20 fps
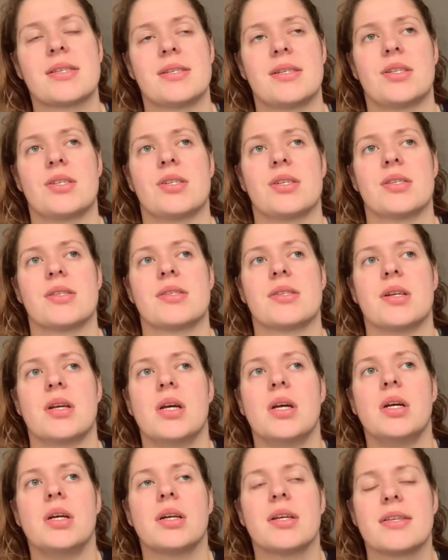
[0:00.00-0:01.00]
stitches.
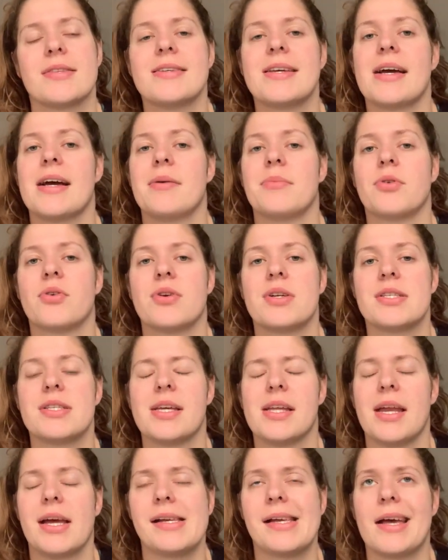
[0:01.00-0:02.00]
Because yeah, I'm crazy
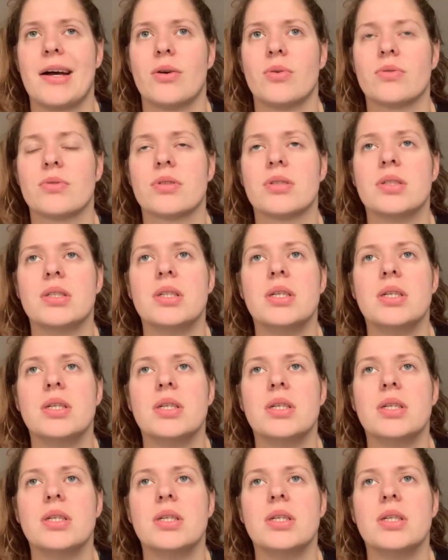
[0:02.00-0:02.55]
and I count.